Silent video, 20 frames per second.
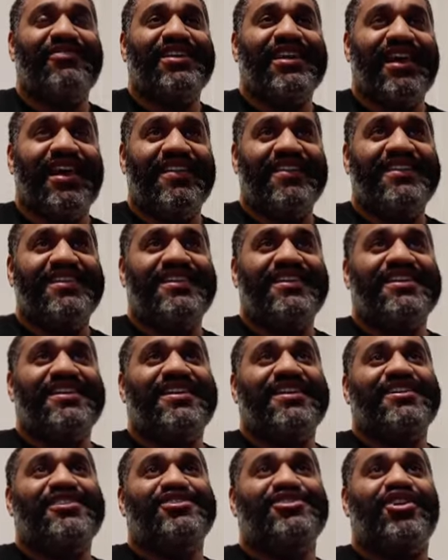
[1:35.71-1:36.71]
Kelly
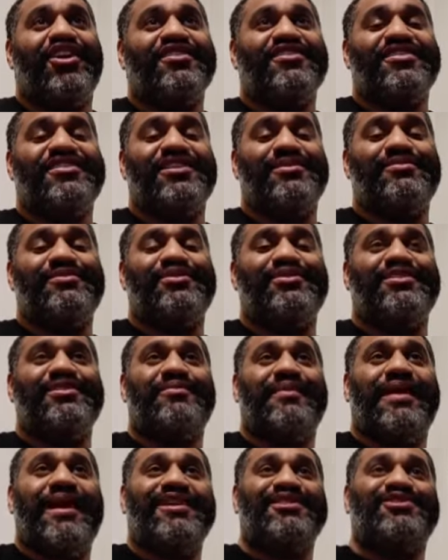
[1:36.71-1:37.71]
talked it up during the
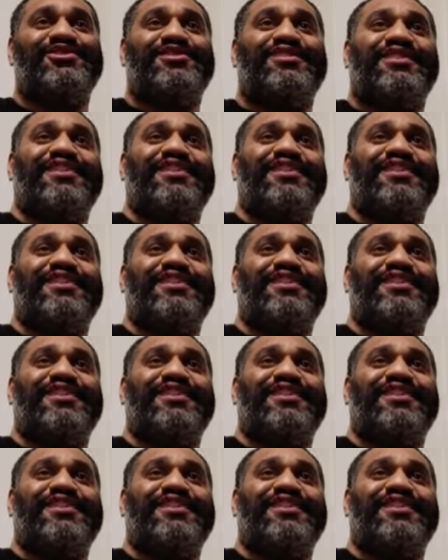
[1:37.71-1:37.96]
match.